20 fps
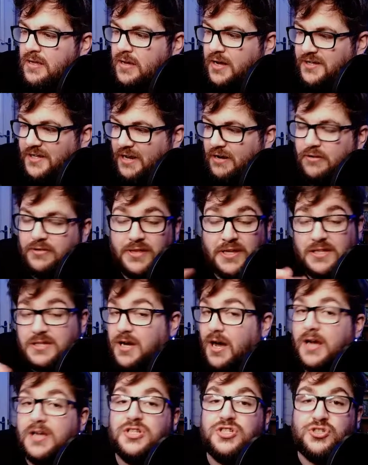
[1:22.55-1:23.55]
I download the
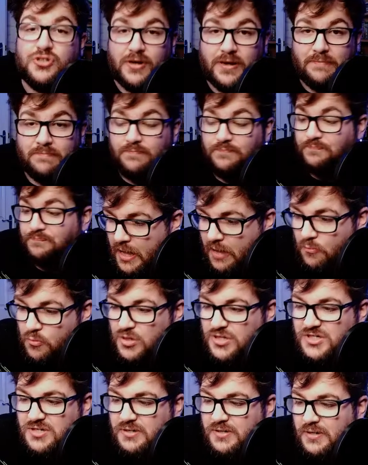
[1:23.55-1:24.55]
entire stream,
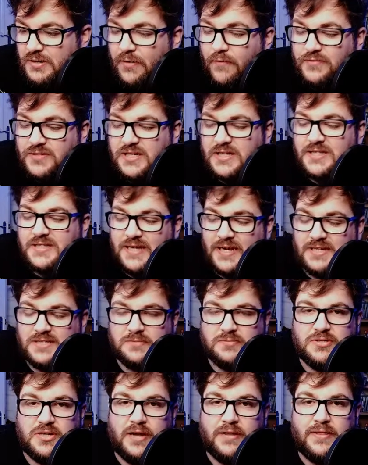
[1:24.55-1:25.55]
which obviously can take
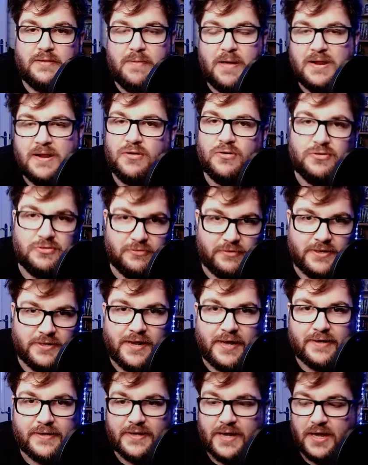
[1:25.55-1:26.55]
some time depending on your
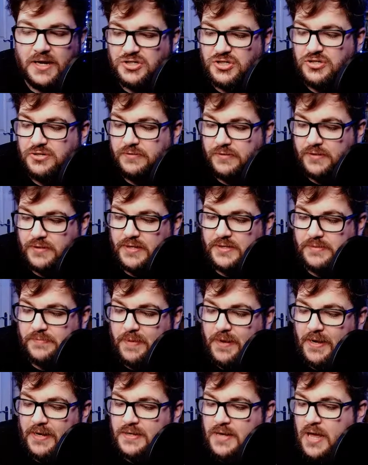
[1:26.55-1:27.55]
internet connection, your internet
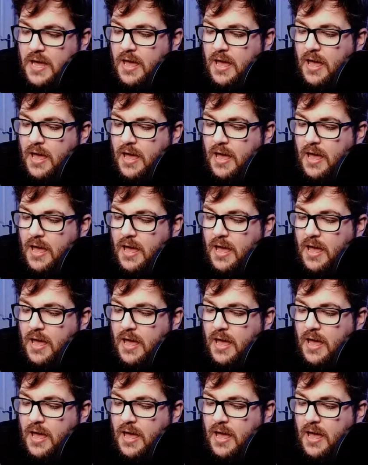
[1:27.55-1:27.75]
speed.